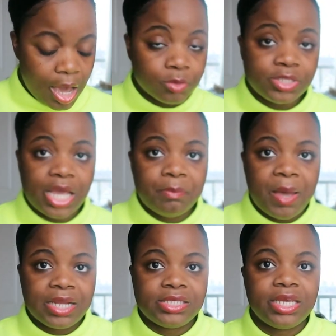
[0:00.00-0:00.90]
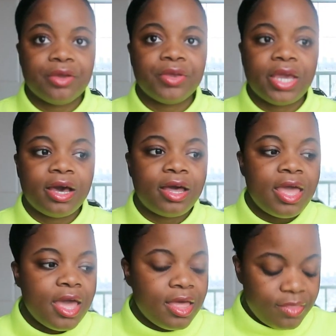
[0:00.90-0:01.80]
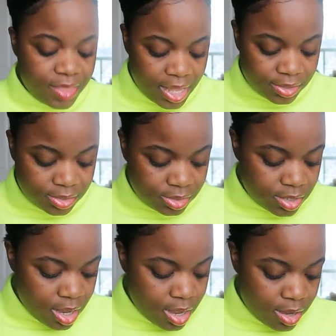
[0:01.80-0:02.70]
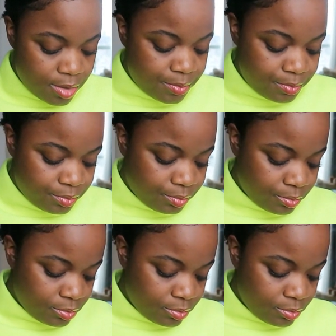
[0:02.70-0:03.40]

outside bacteria that's on